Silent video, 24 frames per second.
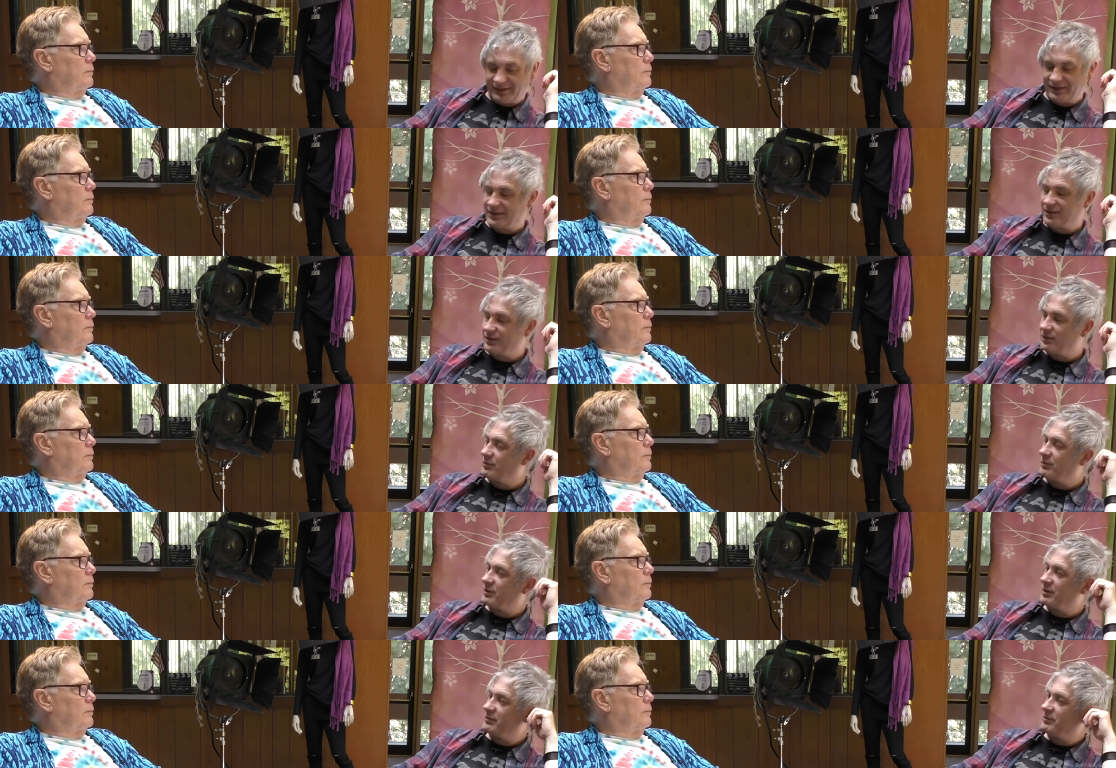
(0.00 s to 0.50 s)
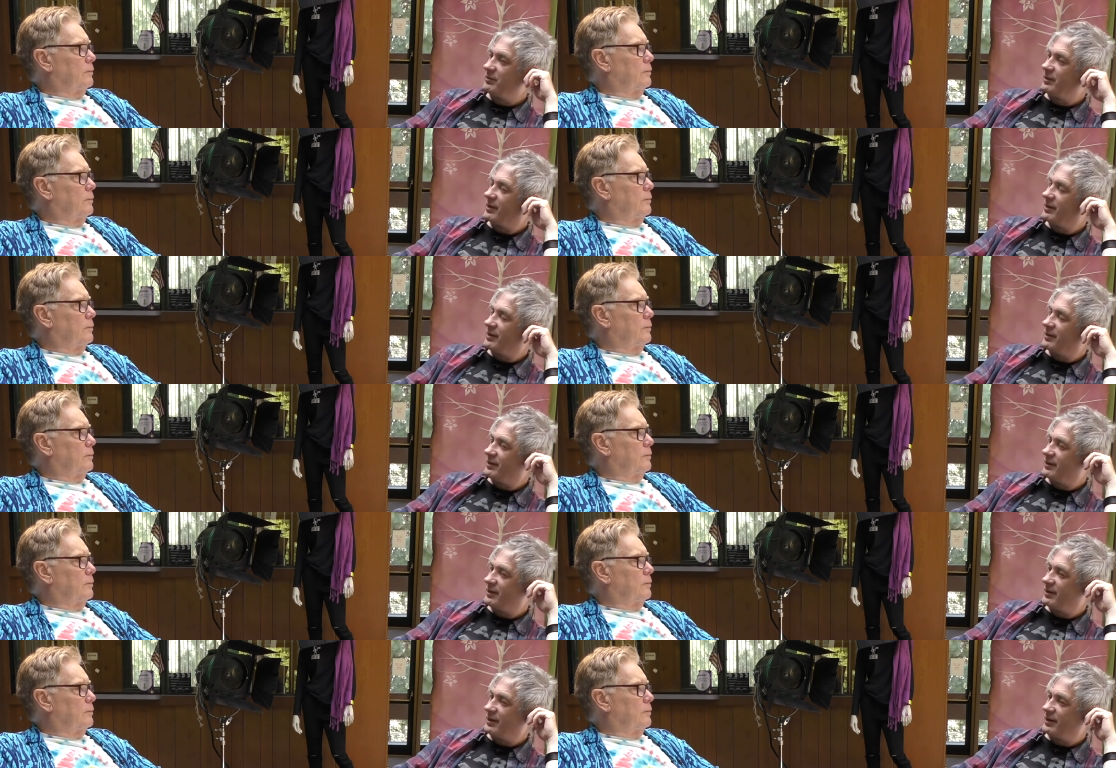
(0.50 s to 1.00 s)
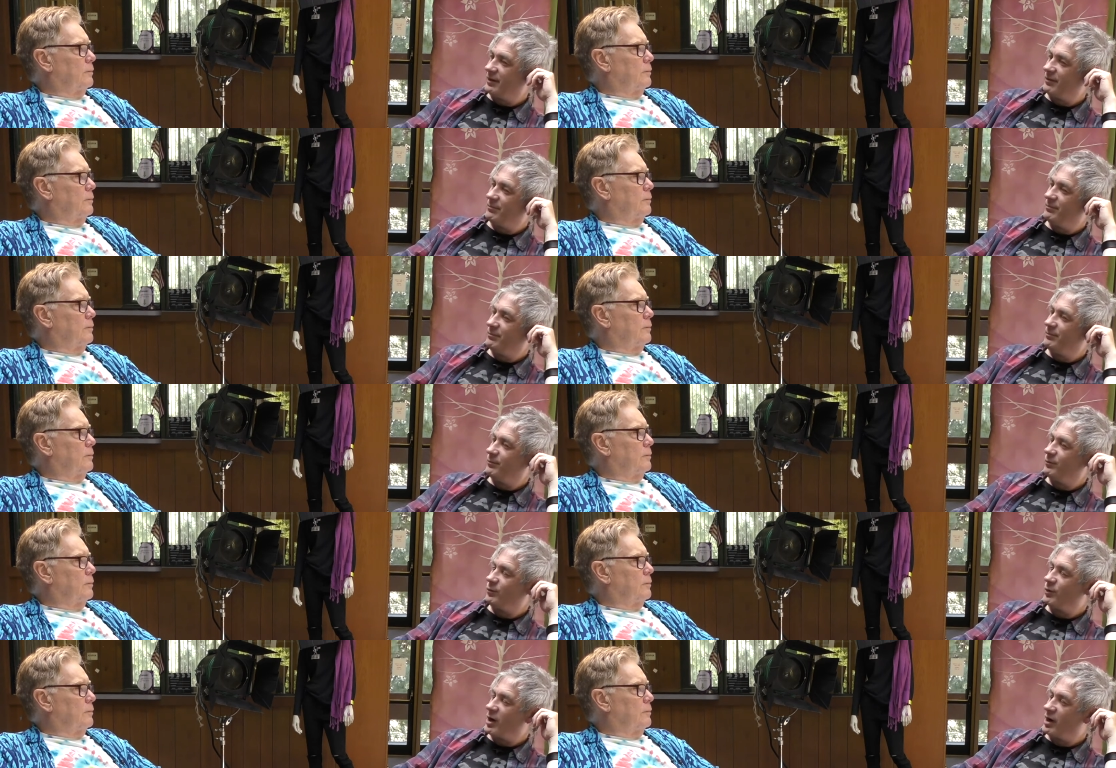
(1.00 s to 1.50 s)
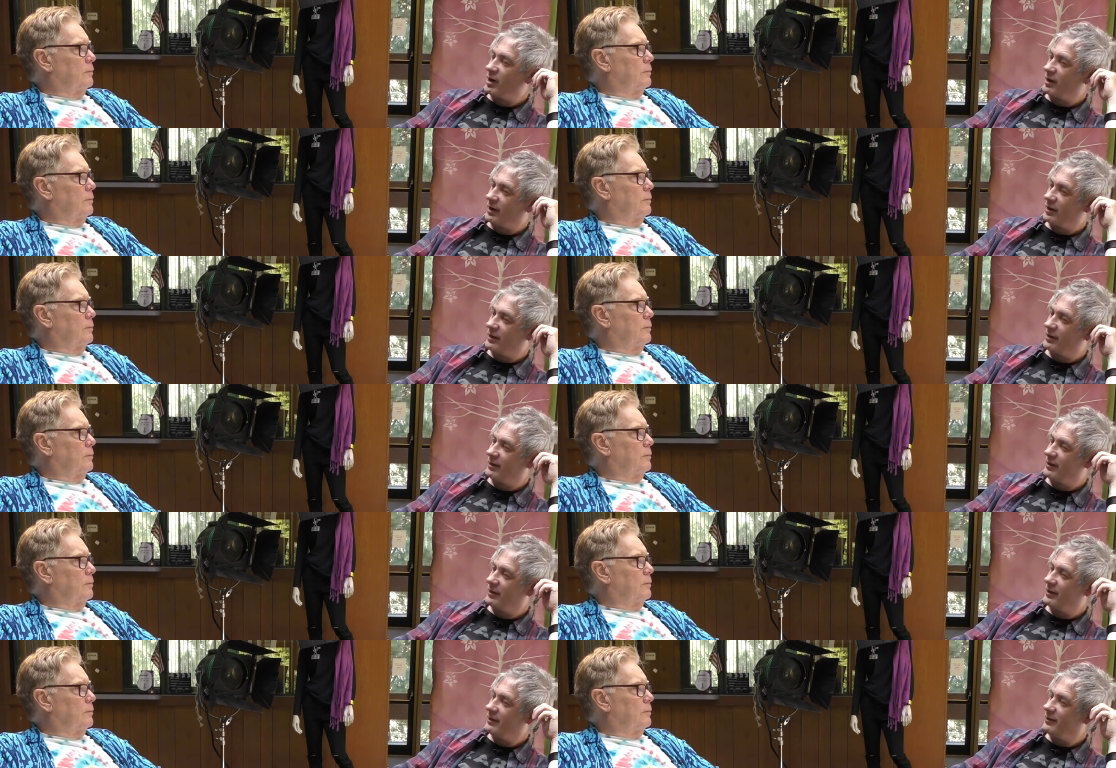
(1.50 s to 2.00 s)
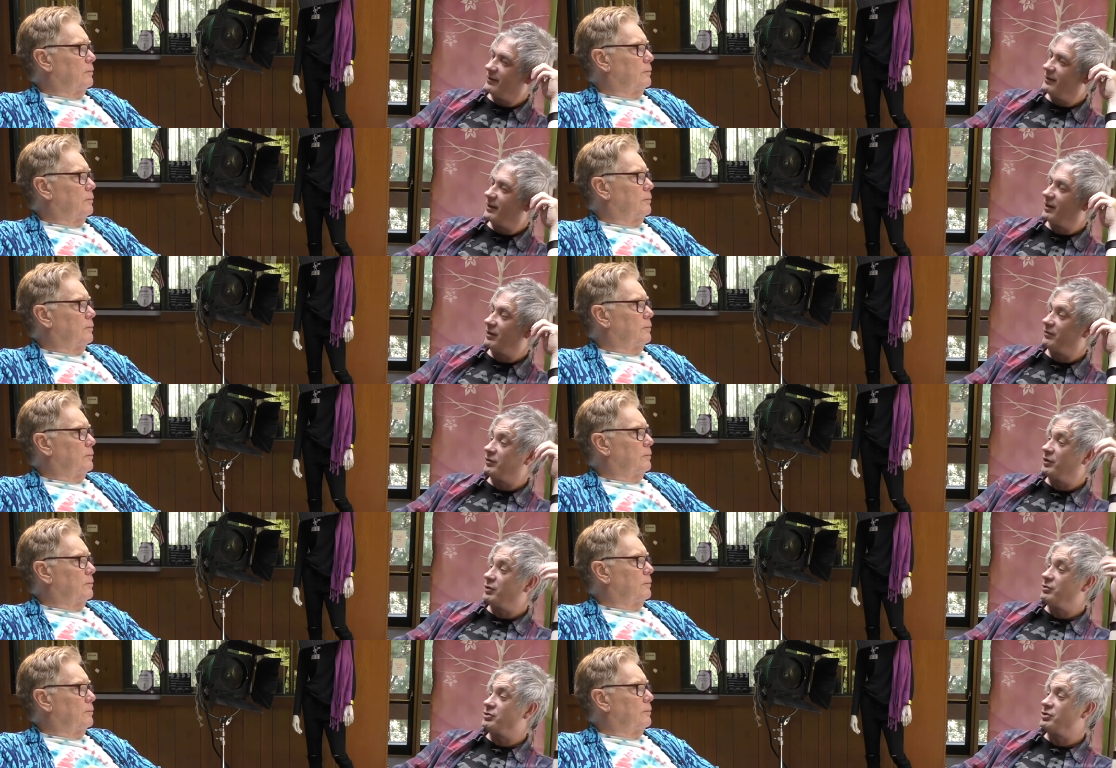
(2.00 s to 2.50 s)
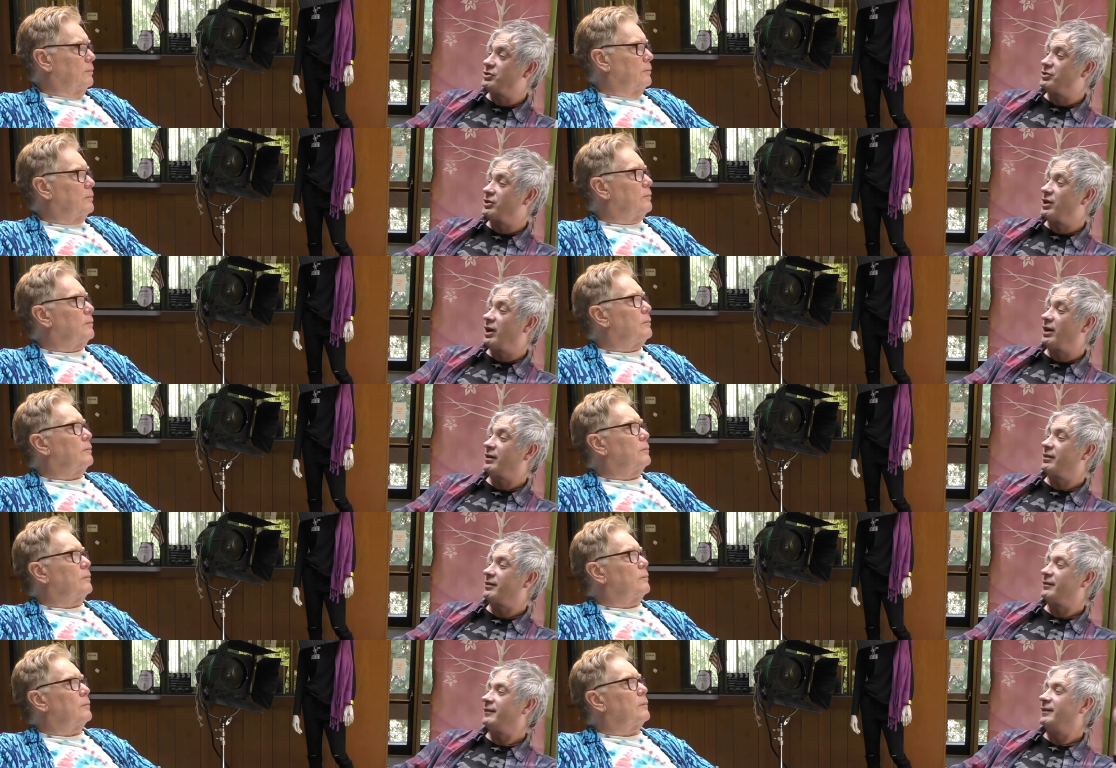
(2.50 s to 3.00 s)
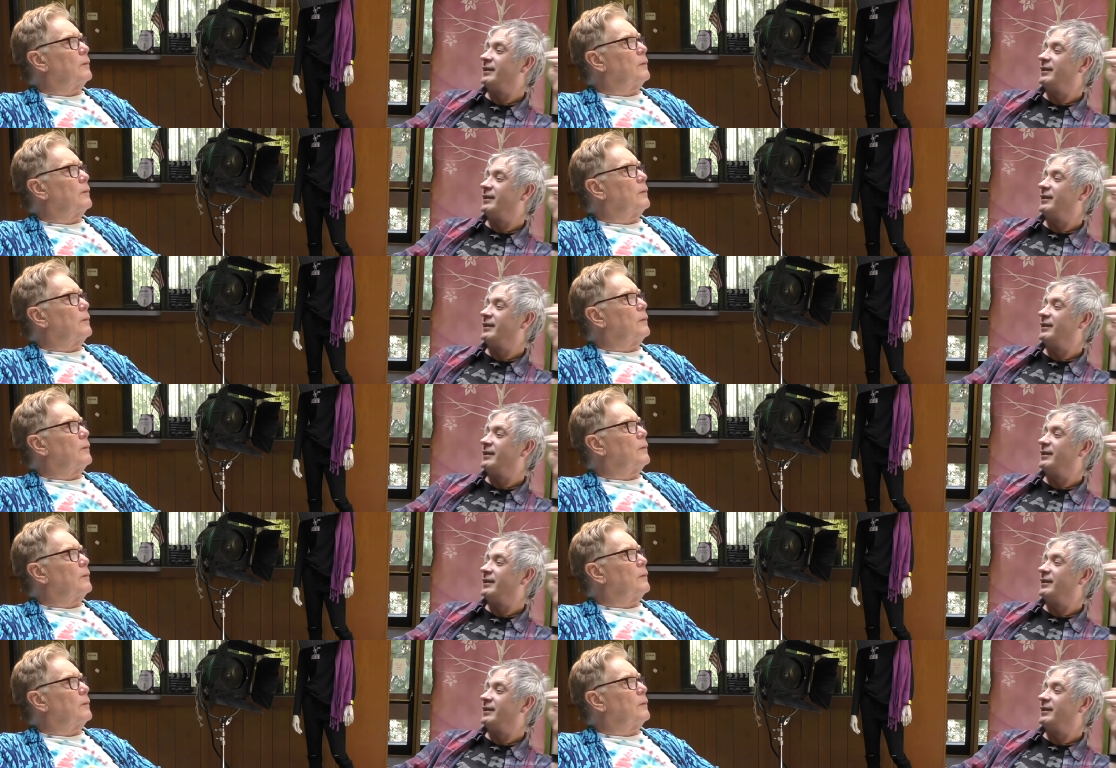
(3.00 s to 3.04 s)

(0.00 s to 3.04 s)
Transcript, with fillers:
Speaker 1: Someone with um, Rockit on it. Uh, Future Shock.